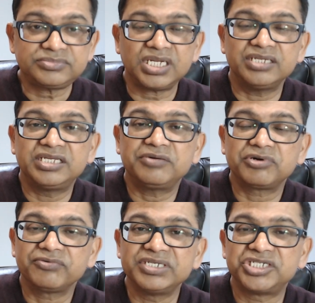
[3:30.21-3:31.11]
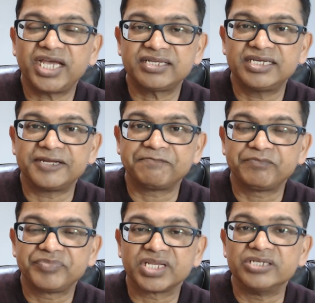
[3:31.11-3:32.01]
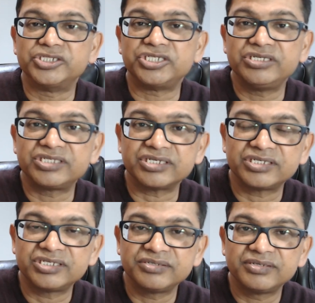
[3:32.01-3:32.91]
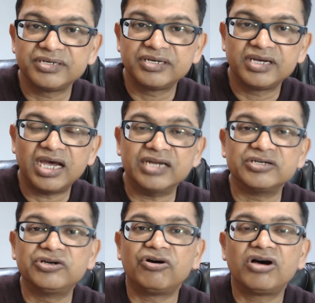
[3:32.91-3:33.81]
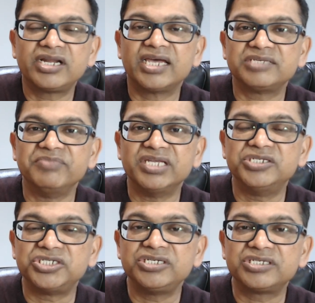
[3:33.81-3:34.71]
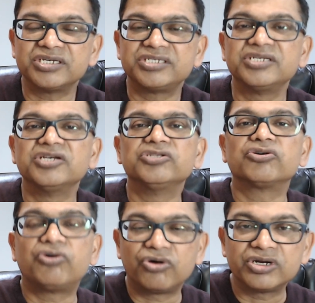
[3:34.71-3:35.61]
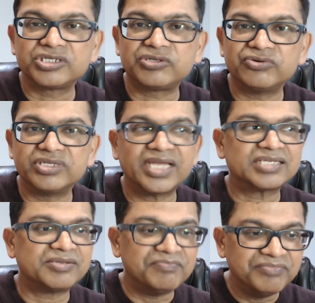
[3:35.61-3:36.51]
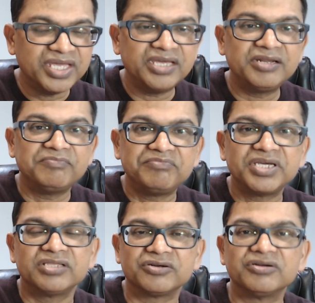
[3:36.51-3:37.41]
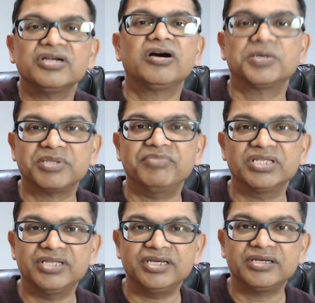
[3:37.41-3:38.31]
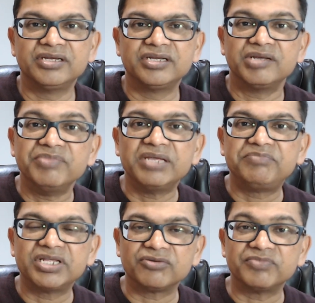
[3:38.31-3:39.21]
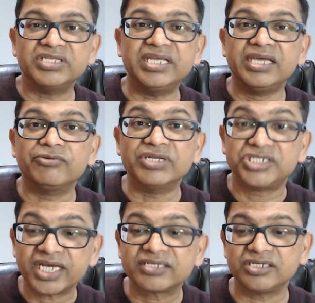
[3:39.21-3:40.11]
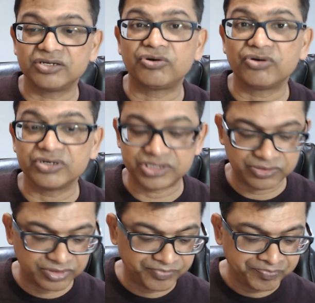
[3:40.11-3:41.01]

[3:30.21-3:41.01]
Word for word: They were rejecting Jesus, and God has made Jesus the cornerstone. That's the main pillar of the building, the main pillar, but they rejected the cornerstone.